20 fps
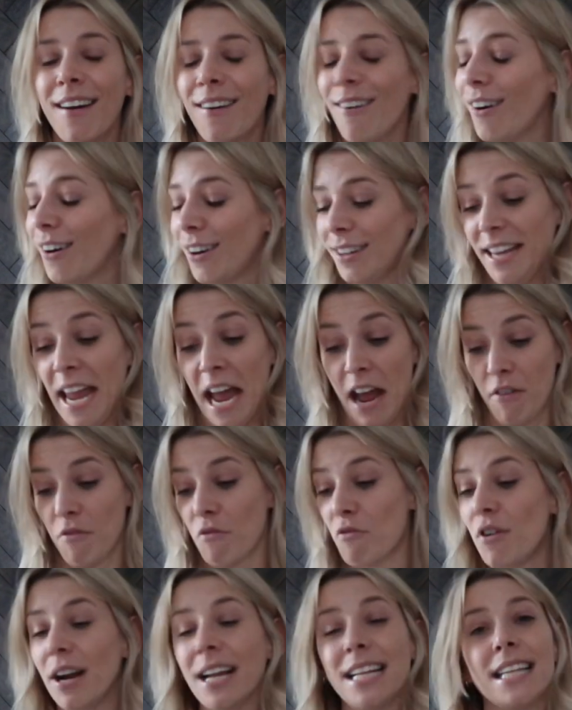oh yeah,
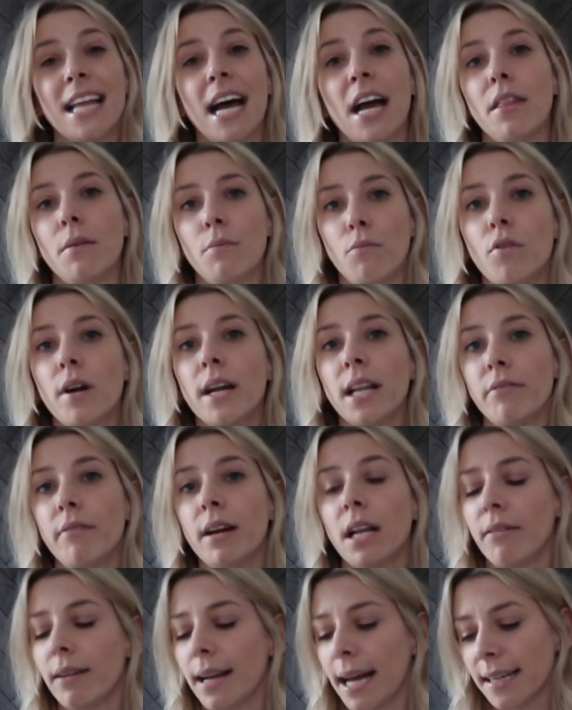really like them,
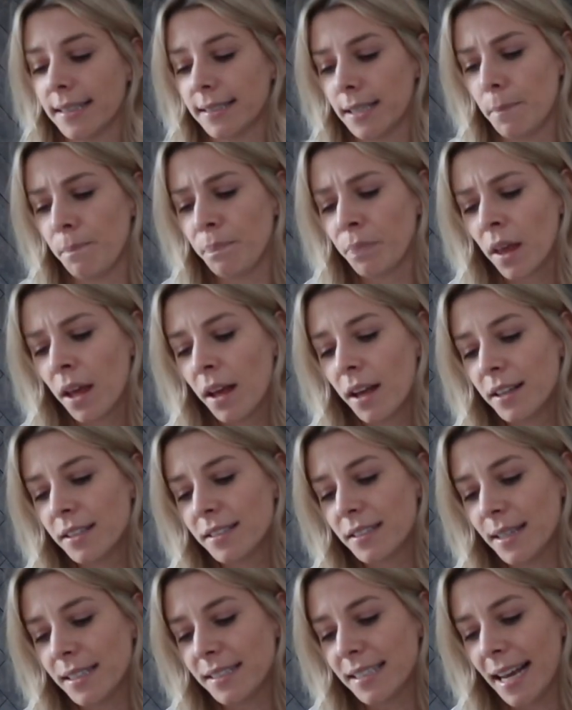really relaxing.
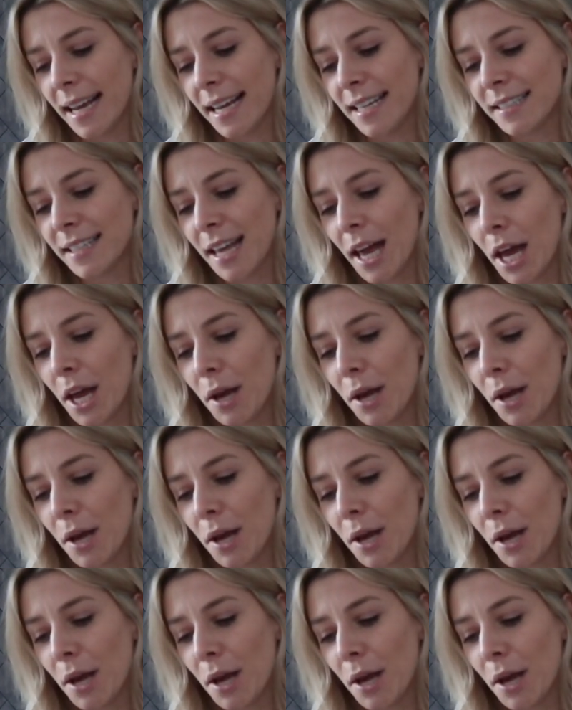So it says,